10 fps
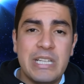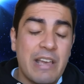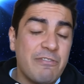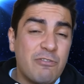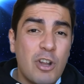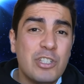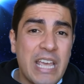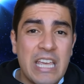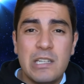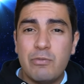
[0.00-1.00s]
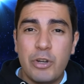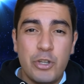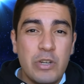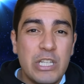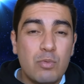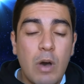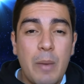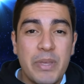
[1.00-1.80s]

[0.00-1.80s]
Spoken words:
a front end for Uniswap